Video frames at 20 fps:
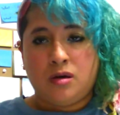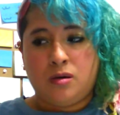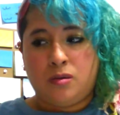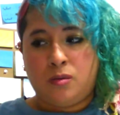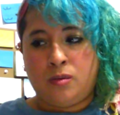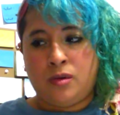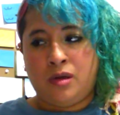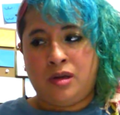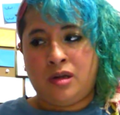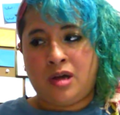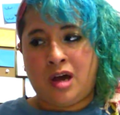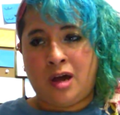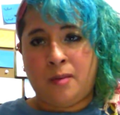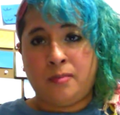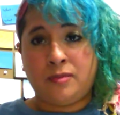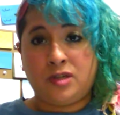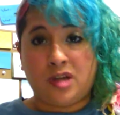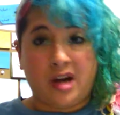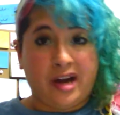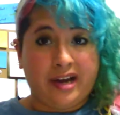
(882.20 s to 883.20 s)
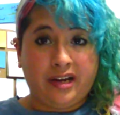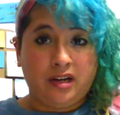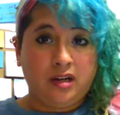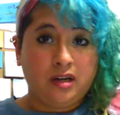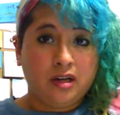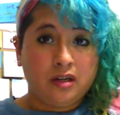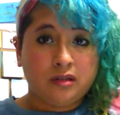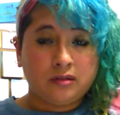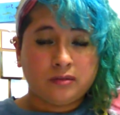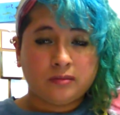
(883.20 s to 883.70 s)
when I'm
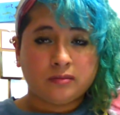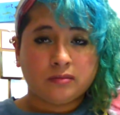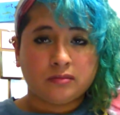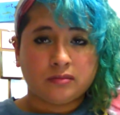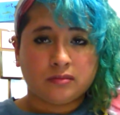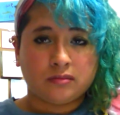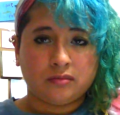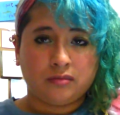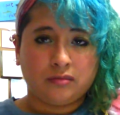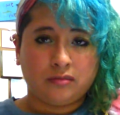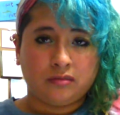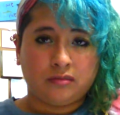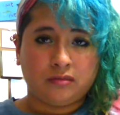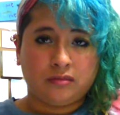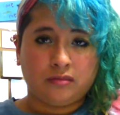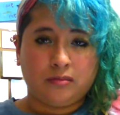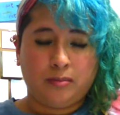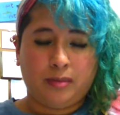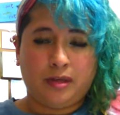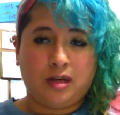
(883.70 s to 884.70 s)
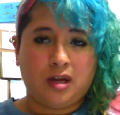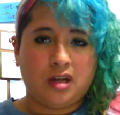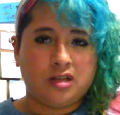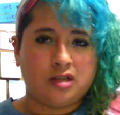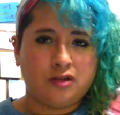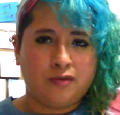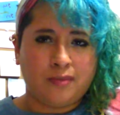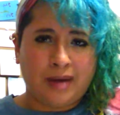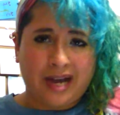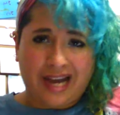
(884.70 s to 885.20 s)
tired
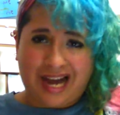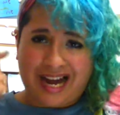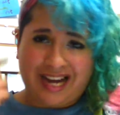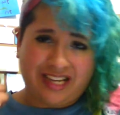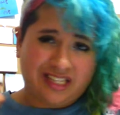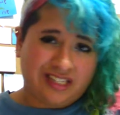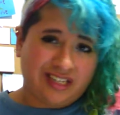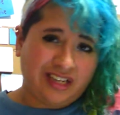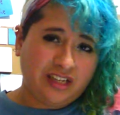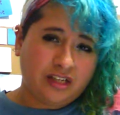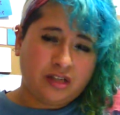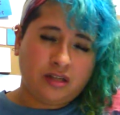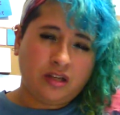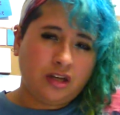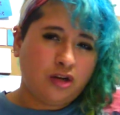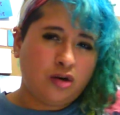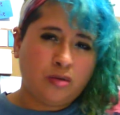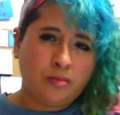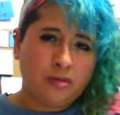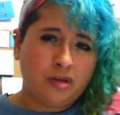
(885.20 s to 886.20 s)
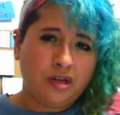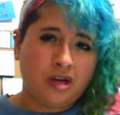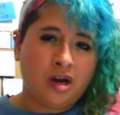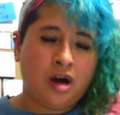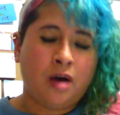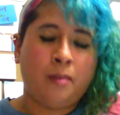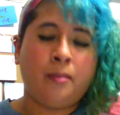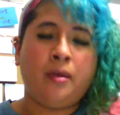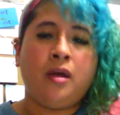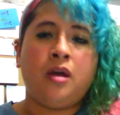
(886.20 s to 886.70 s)
because of my eyesight. They normally
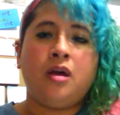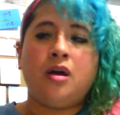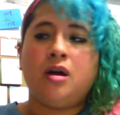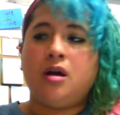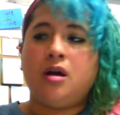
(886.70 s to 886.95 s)
come.